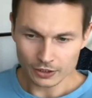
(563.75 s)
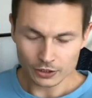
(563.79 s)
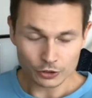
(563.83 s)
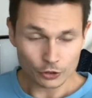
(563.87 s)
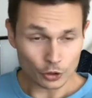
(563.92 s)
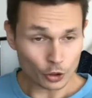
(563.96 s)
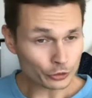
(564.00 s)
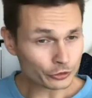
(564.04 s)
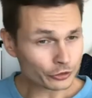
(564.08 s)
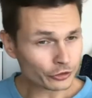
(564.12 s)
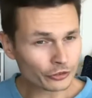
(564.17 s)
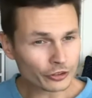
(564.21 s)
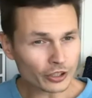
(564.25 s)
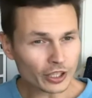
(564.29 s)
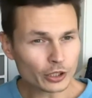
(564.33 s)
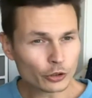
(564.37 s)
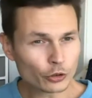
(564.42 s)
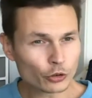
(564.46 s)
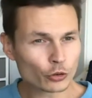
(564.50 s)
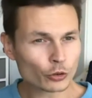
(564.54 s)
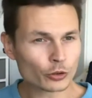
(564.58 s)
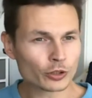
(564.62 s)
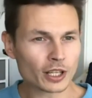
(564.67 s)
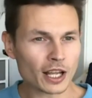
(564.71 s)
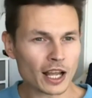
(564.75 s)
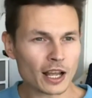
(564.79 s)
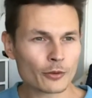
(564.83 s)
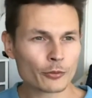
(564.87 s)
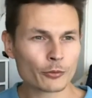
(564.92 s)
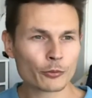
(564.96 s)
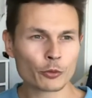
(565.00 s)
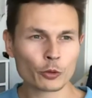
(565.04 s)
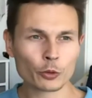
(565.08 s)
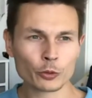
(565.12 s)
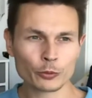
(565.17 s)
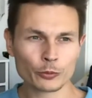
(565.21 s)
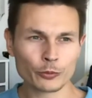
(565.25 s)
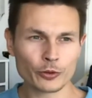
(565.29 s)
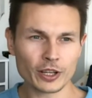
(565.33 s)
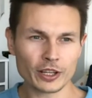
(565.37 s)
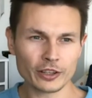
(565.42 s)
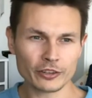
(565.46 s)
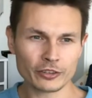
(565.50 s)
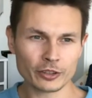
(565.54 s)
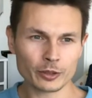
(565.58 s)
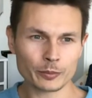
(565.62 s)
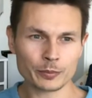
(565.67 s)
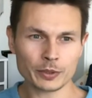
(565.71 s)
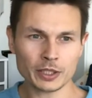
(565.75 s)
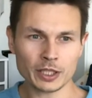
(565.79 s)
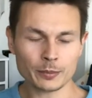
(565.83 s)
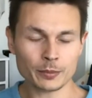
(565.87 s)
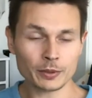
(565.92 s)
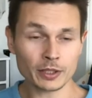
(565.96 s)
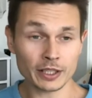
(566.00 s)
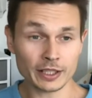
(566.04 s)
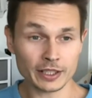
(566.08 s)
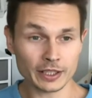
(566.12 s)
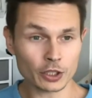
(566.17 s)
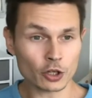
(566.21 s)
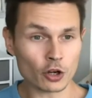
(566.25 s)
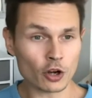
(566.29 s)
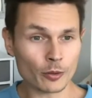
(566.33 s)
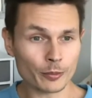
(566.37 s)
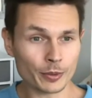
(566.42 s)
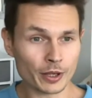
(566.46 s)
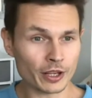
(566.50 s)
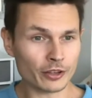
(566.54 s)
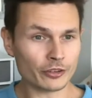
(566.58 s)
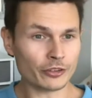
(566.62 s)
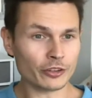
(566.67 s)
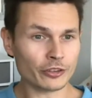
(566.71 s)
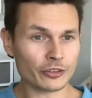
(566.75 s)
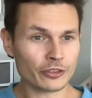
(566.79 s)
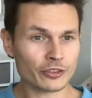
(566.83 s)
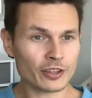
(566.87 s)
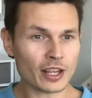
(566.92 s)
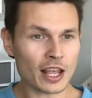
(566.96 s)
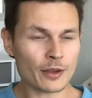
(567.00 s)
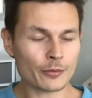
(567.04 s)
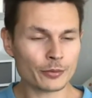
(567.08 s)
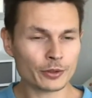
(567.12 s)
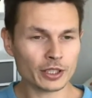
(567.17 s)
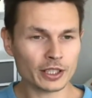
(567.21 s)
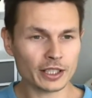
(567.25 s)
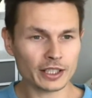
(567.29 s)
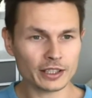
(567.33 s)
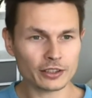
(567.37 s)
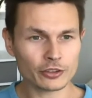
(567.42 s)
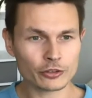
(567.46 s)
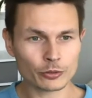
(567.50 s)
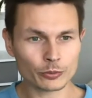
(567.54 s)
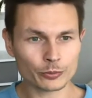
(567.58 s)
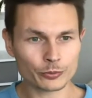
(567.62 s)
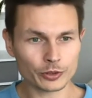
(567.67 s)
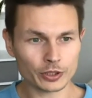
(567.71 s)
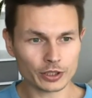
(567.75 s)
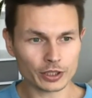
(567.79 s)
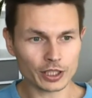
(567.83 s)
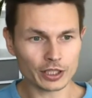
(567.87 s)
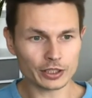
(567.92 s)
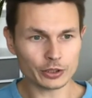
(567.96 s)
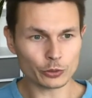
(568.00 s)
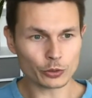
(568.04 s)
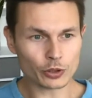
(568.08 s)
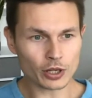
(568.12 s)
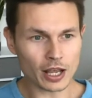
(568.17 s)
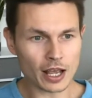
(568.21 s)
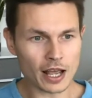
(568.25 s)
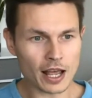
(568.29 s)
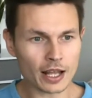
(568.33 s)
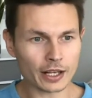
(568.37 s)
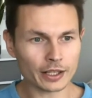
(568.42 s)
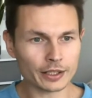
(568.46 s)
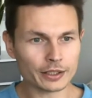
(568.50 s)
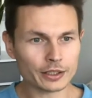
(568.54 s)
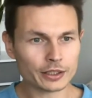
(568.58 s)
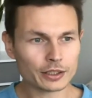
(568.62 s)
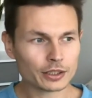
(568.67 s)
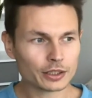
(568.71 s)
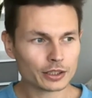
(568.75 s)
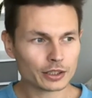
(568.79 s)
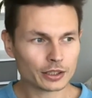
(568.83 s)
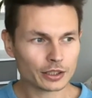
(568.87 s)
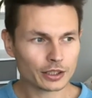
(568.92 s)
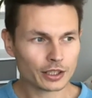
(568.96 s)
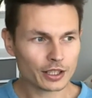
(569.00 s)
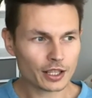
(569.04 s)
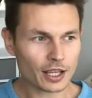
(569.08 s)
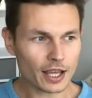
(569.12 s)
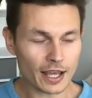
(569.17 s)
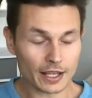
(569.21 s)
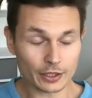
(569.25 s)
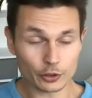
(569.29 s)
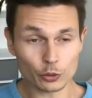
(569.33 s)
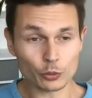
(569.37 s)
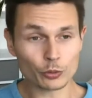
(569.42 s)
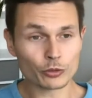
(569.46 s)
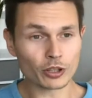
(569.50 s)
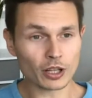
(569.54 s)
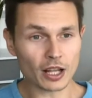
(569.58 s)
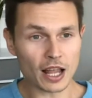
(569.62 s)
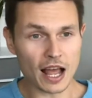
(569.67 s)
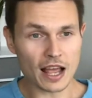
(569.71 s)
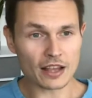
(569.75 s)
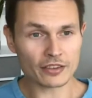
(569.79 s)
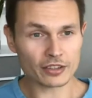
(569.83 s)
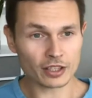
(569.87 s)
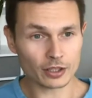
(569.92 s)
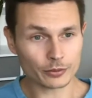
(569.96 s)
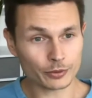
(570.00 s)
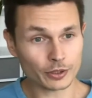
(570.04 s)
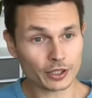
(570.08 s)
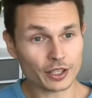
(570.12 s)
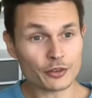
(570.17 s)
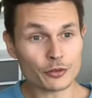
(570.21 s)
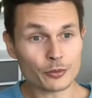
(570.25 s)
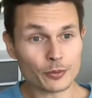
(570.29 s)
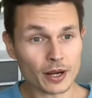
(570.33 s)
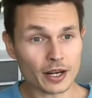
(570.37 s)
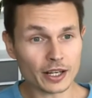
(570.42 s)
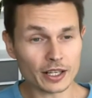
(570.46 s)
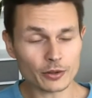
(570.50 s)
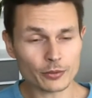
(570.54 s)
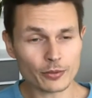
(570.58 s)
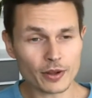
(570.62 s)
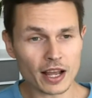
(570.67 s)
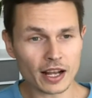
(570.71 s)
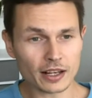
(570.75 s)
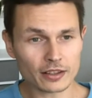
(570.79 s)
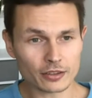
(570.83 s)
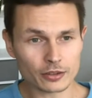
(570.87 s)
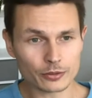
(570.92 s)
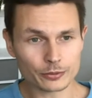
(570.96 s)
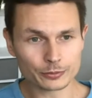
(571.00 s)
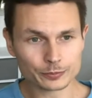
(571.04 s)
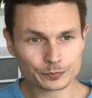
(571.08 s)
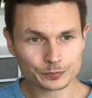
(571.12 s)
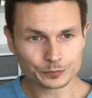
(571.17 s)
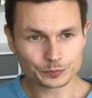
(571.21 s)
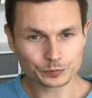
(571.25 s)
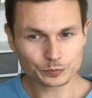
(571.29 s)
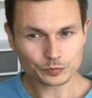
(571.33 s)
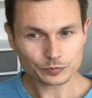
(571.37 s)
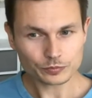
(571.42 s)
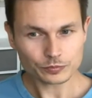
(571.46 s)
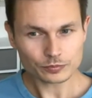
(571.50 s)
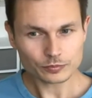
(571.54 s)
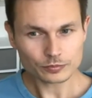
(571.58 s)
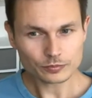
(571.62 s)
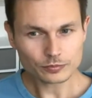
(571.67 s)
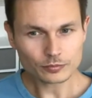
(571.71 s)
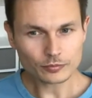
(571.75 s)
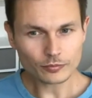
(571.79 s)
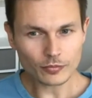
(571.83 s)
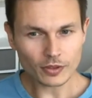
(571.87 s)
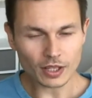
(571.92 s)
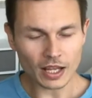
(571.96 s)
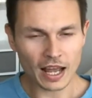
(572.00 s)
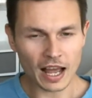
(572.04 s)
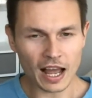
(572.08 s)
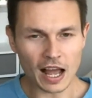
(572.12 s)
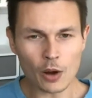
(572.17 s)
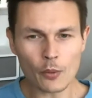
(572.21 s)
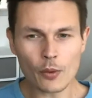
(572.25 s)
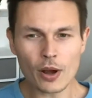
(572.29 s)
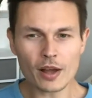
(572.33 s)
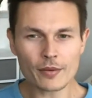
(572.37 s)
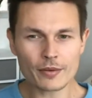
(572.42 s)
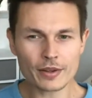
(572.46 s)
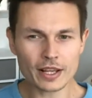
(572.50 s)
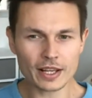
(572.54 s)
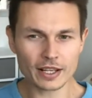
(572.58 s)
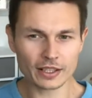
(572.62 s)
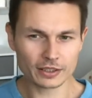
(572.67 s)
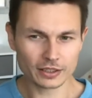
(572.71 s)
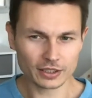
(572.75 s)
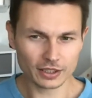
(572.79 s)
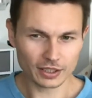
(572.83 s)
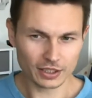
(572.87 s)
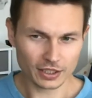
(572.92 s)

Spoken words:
Not to say you shouldn't have front-facing people in e-commerce. It's definitely something that you can utilize, and I think it's very effective. However,